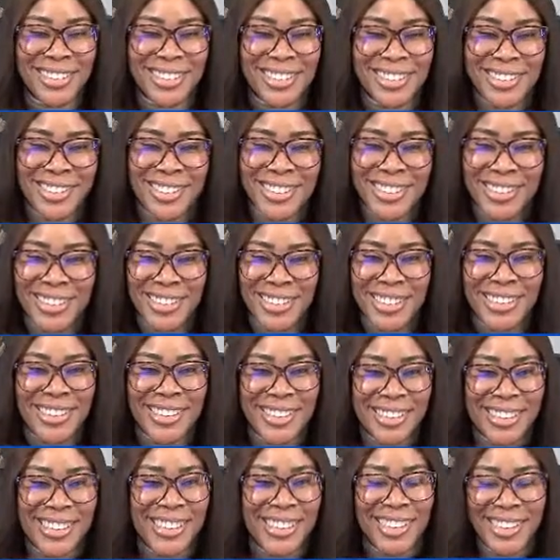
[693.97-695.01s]

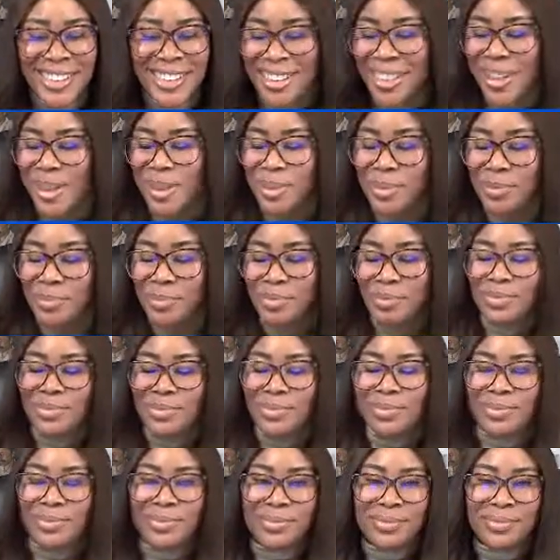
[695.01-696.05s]

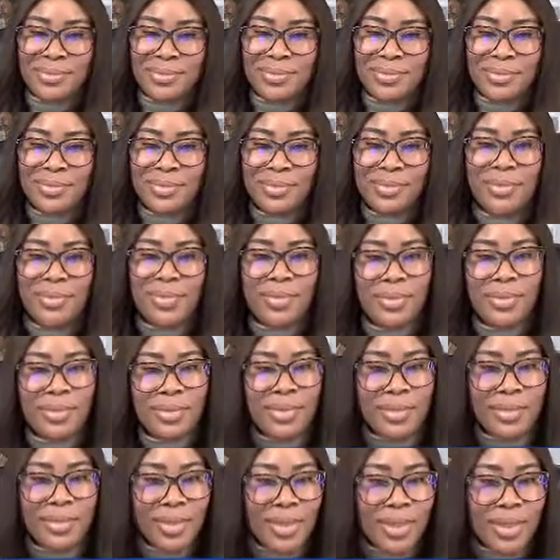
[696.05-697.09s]

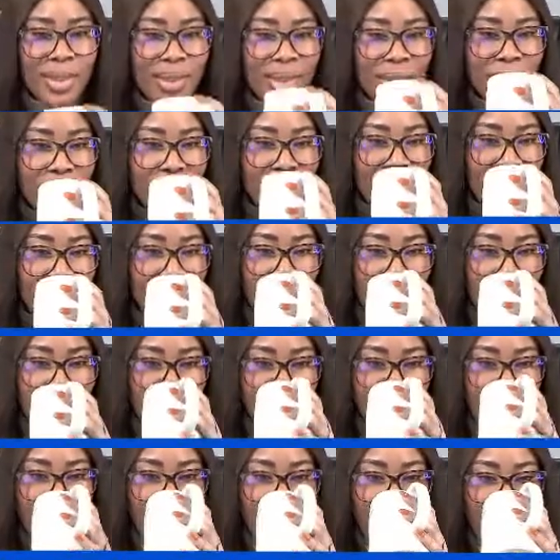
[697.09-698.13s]

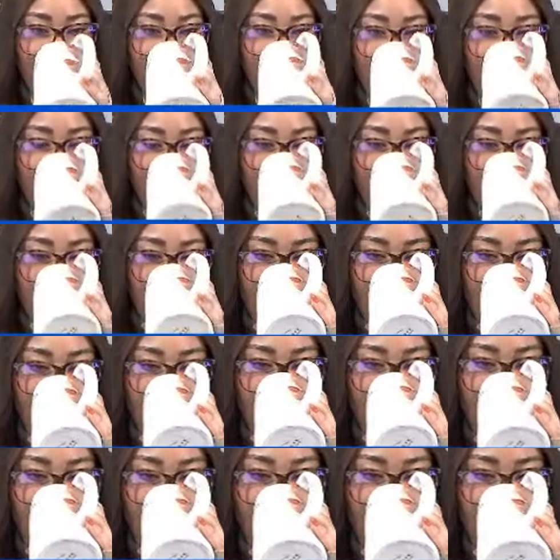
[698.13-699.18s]

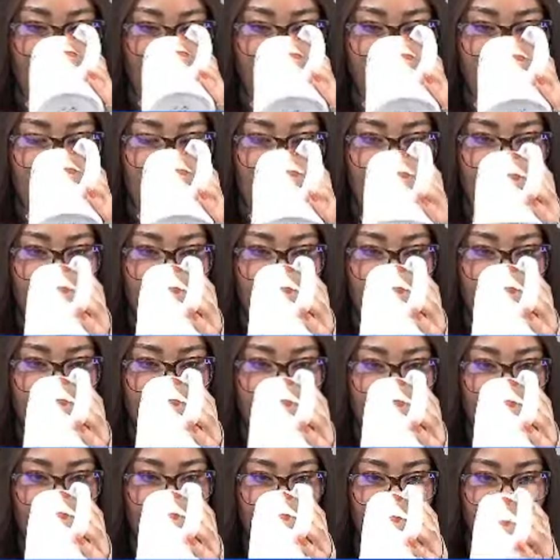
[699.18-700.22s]

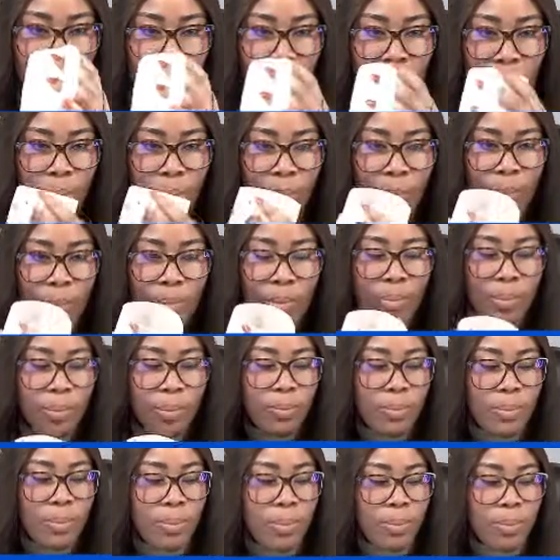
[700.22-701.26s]

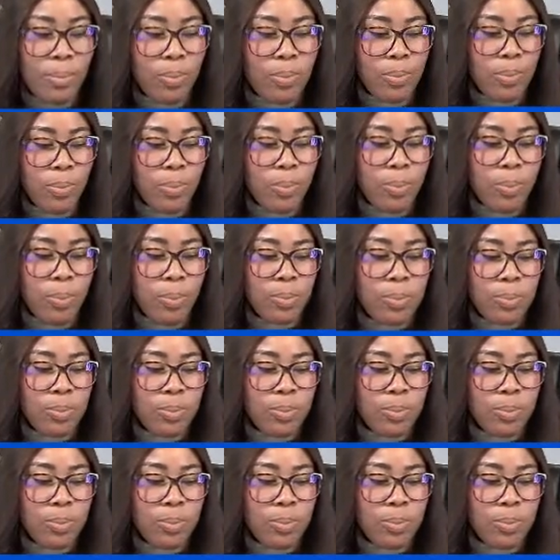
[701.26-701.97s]
(not speaking)